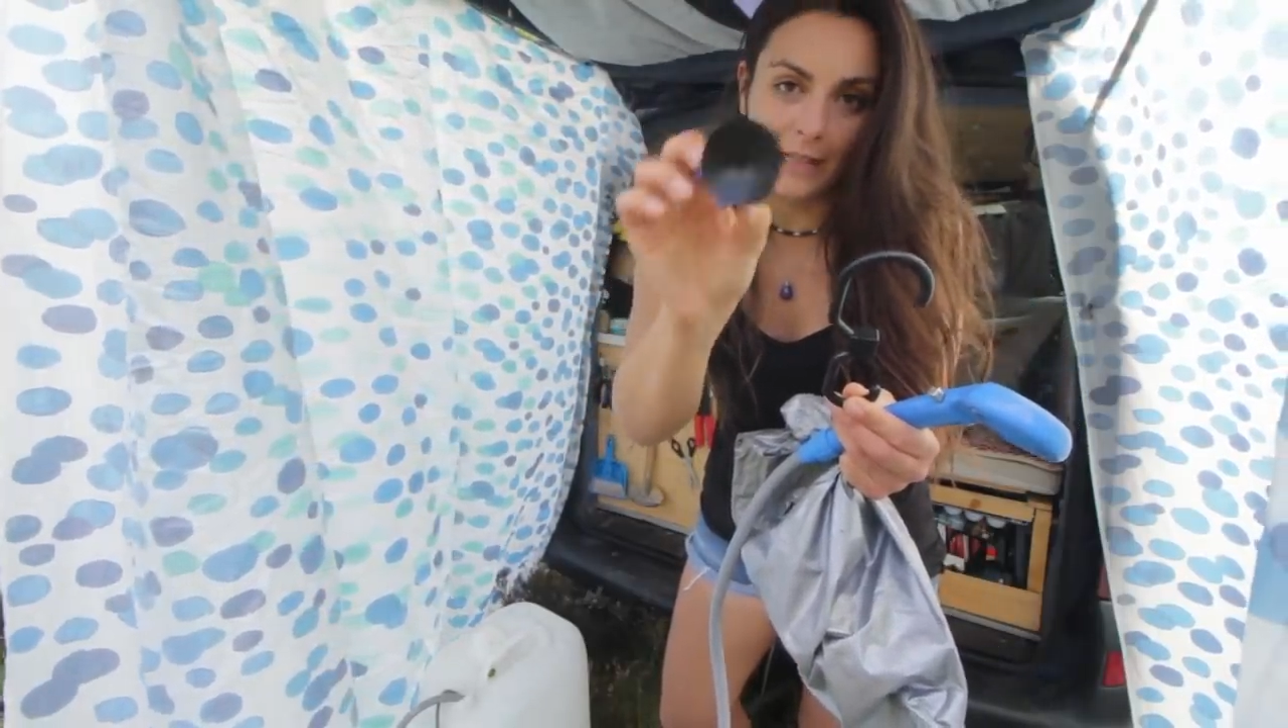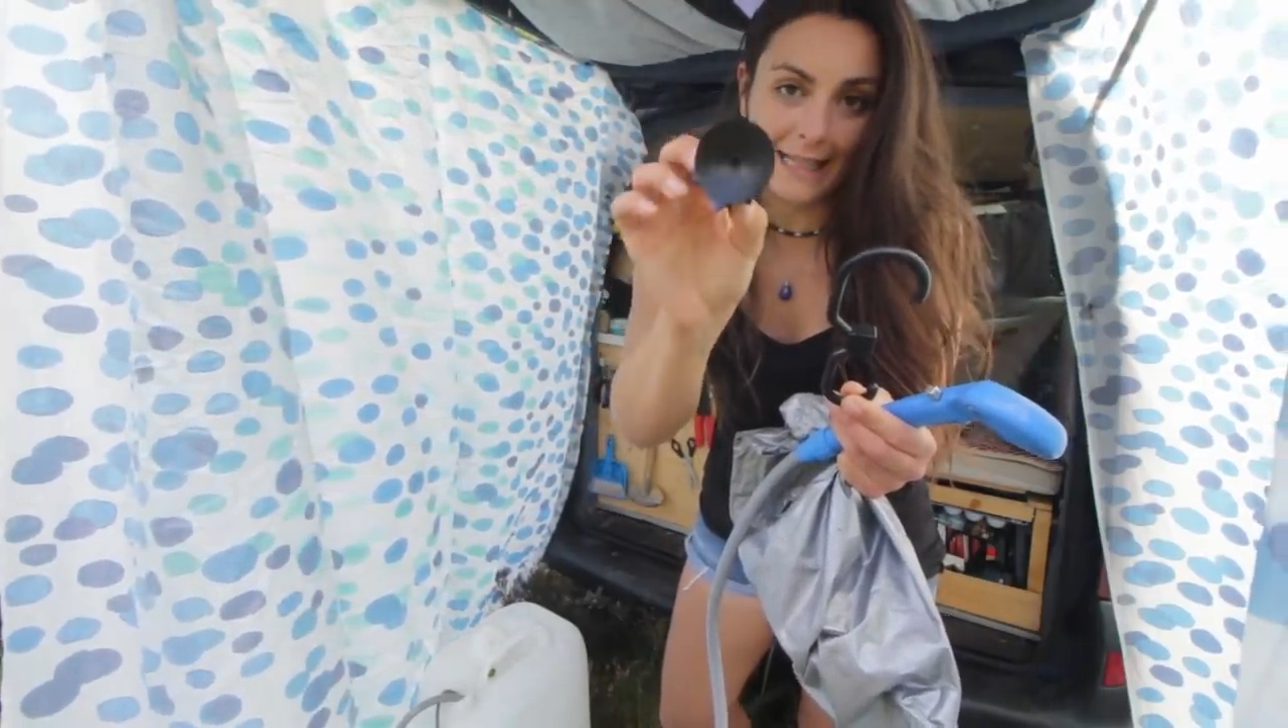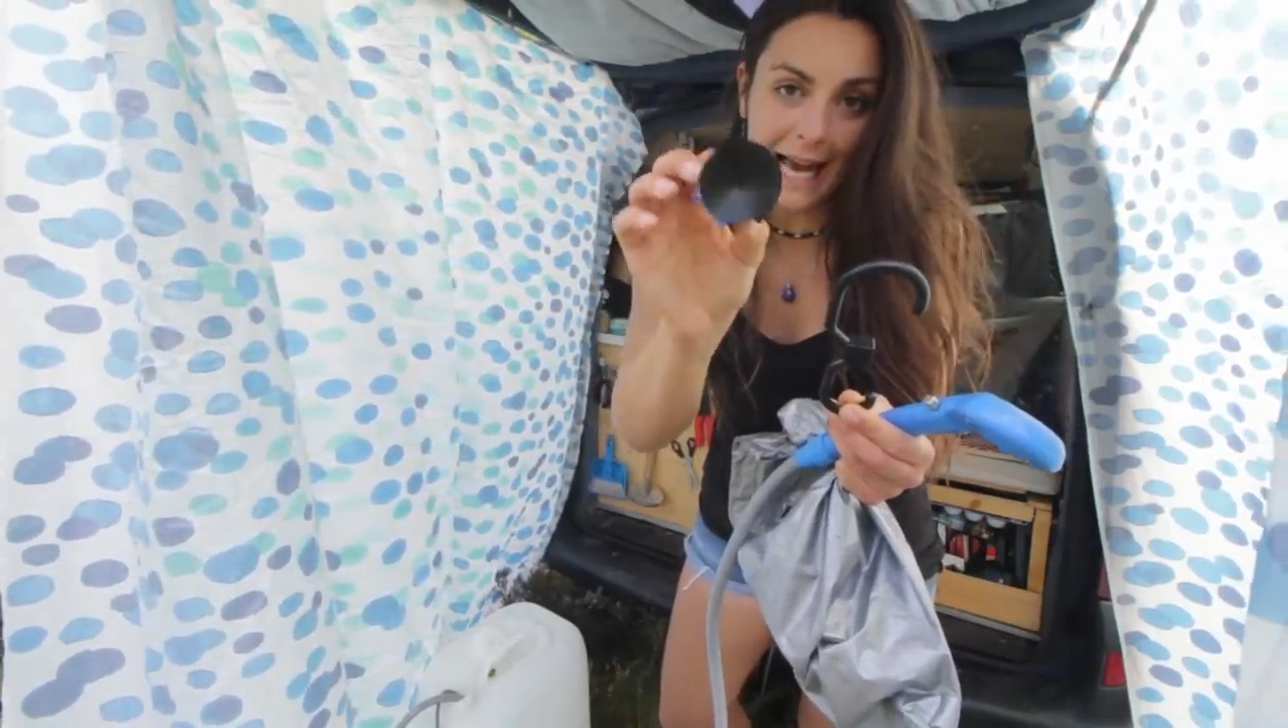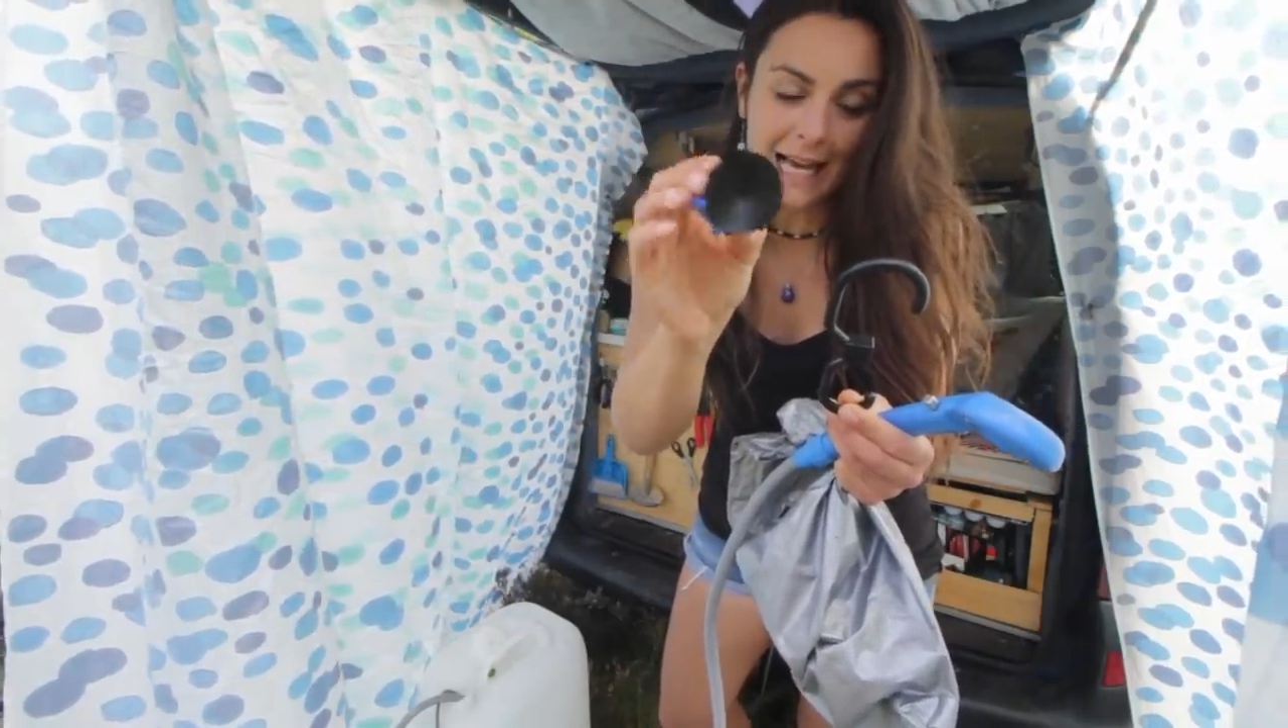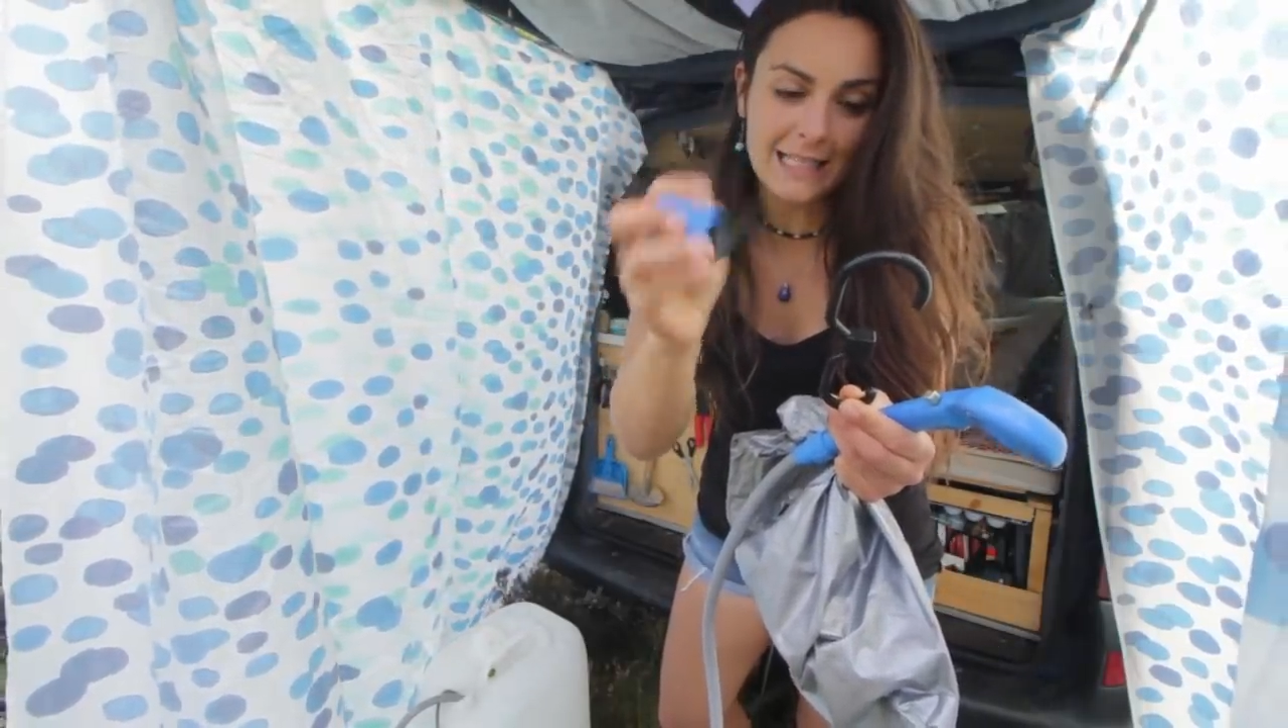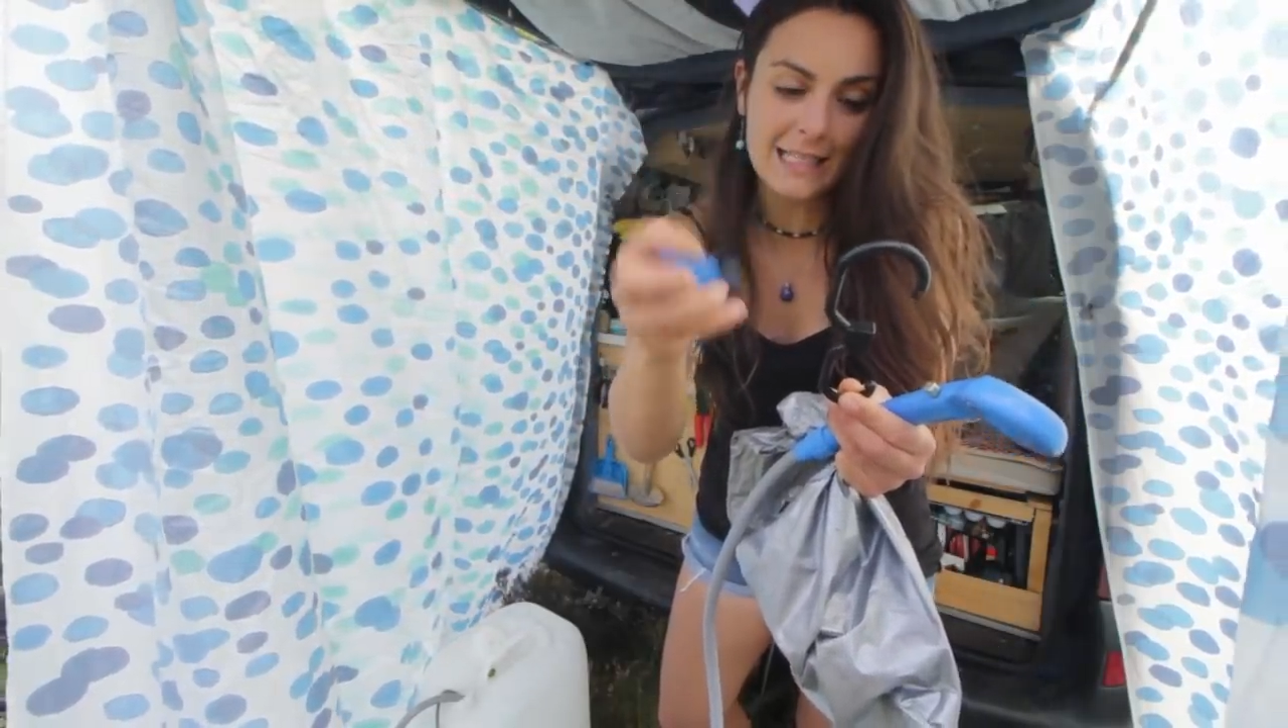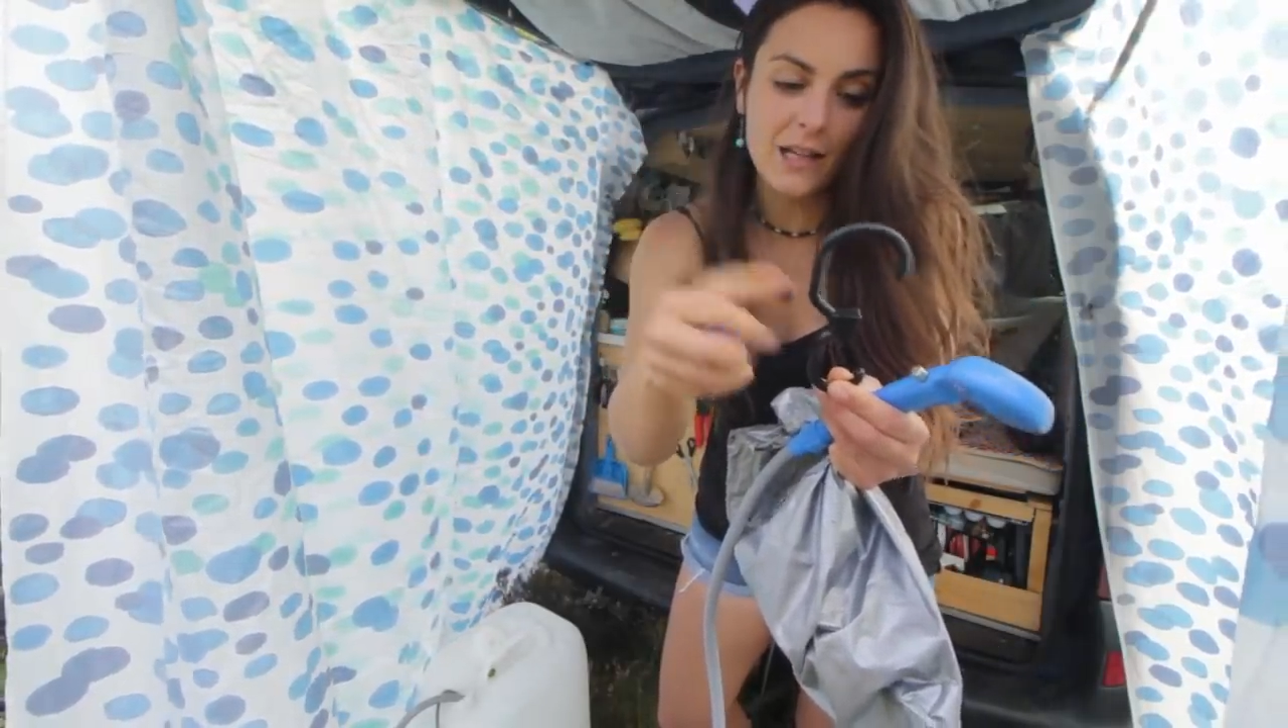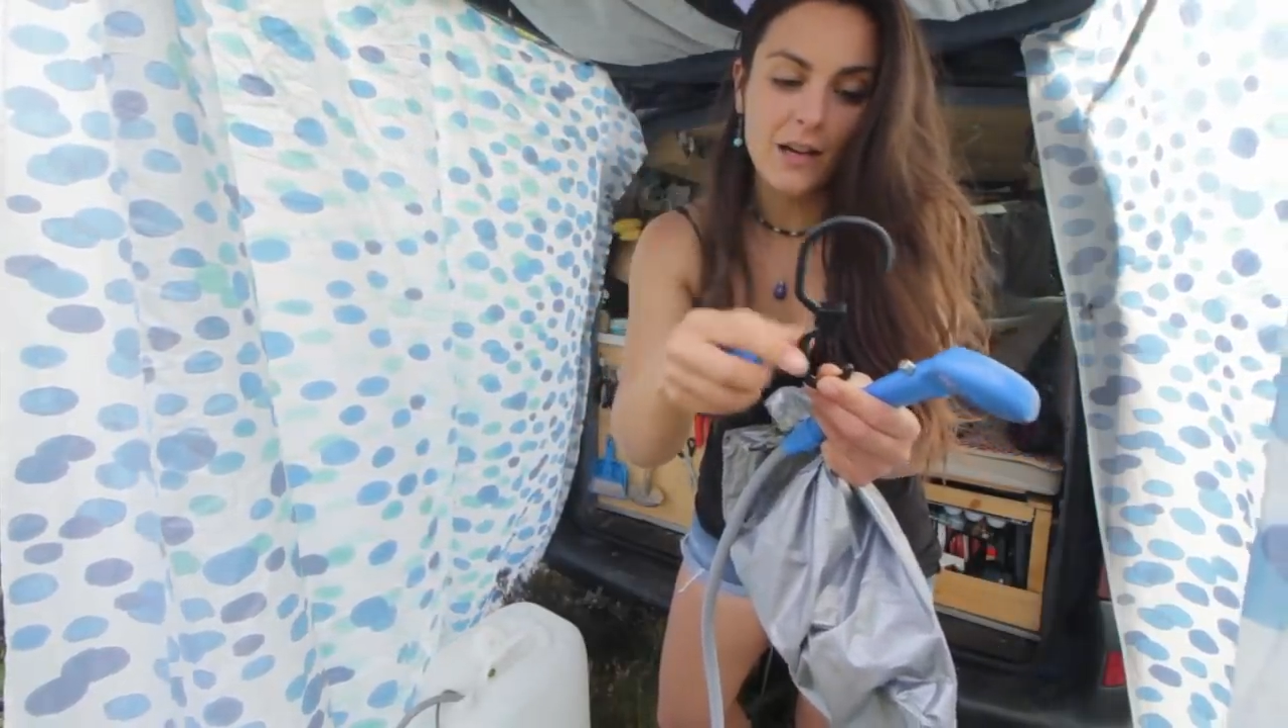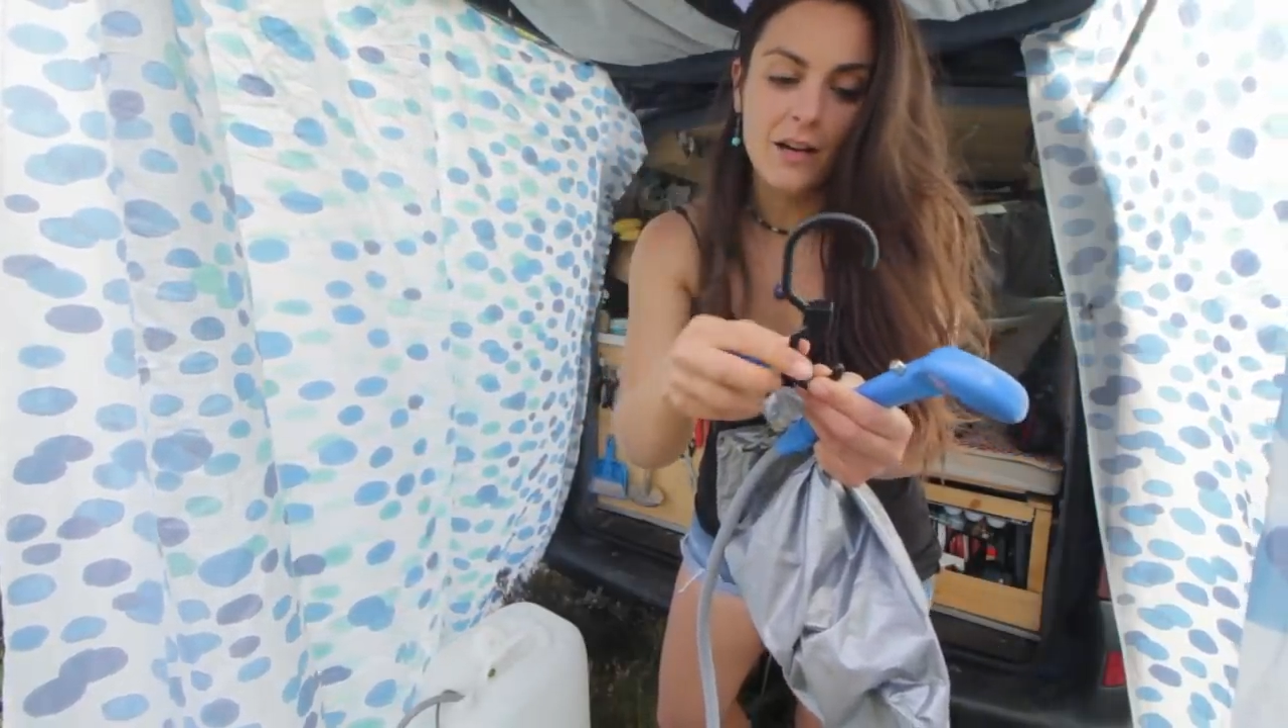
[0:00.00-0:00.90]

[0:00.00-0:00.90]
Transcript: glass,